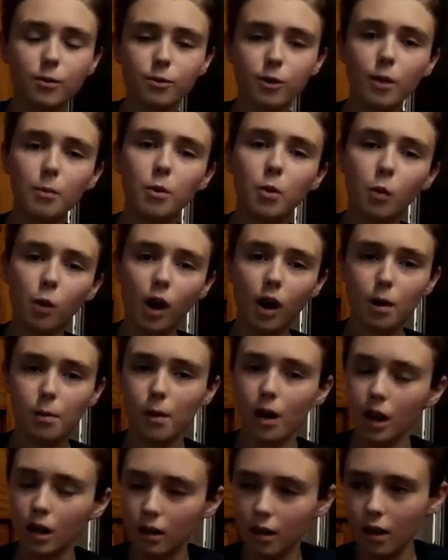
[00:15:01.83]
from the water
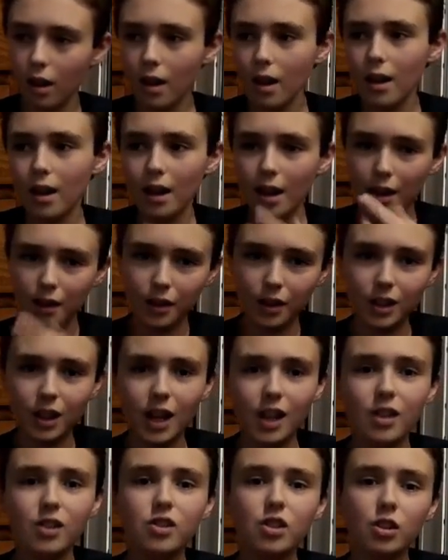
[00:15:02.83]
bottle, and the
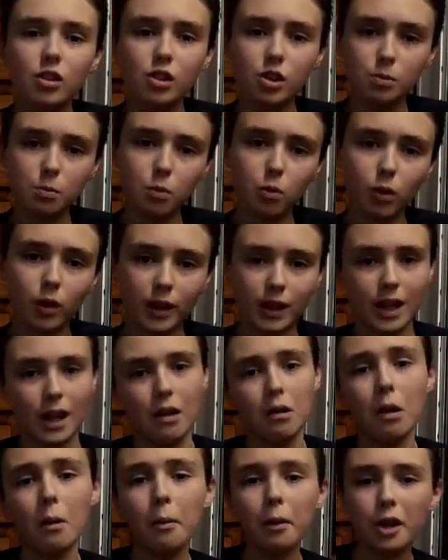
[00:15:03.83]
line starts spooling
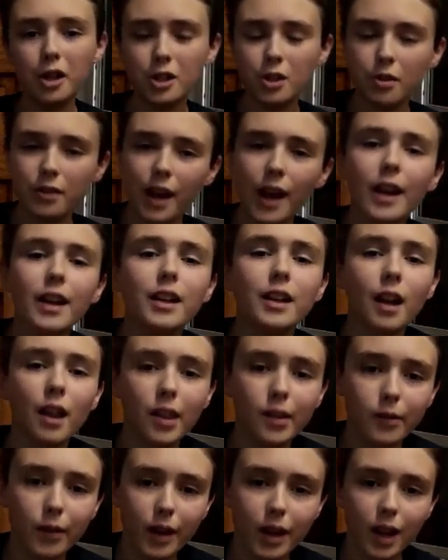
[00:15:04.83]
out. I want to show that in
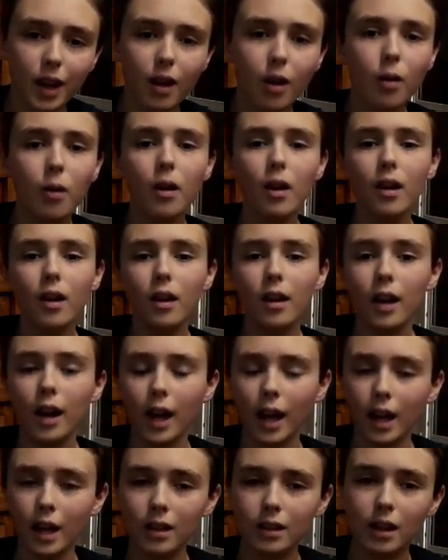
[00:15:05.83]
another video,
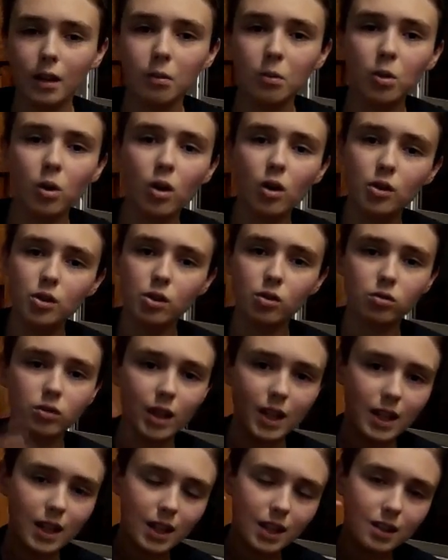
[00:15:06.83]
and I will also
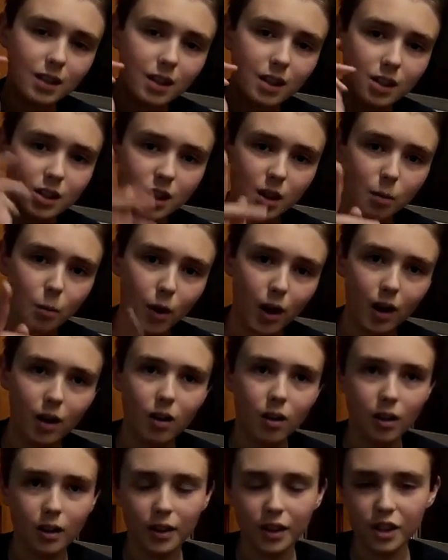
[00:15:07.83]
link it somewhere
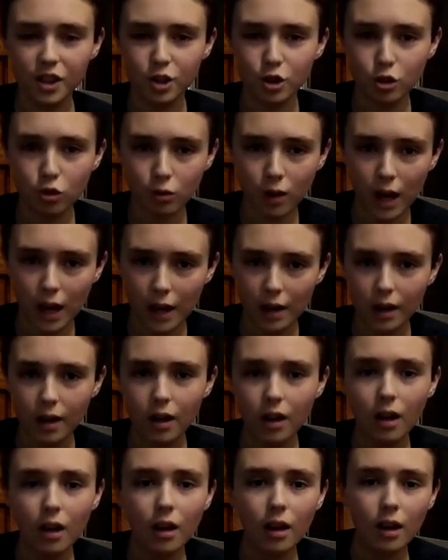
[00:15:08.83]
on the screen,
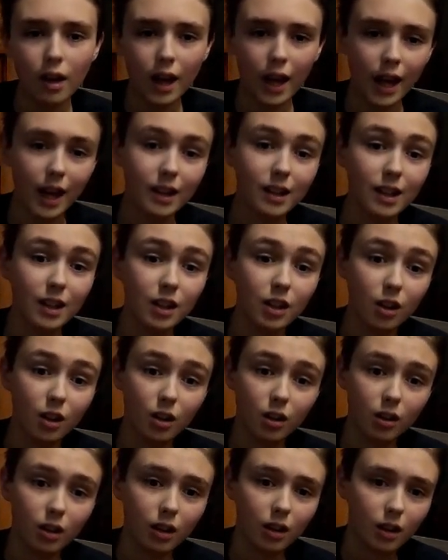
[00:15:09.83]
and in the,
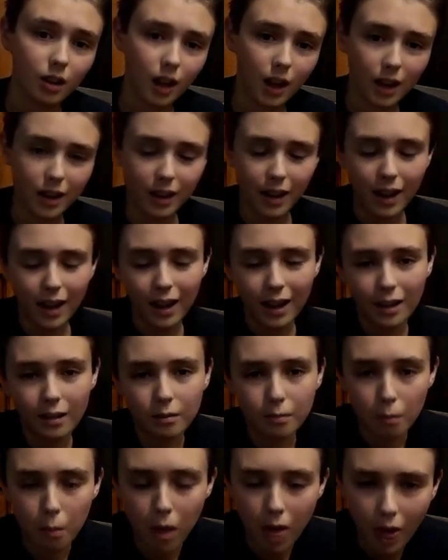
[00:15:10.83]
and,
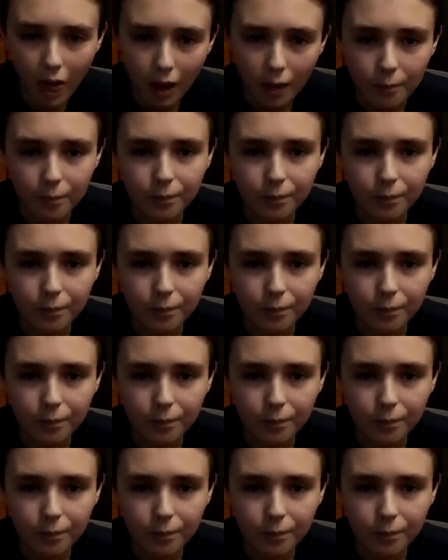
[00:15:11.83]
blah.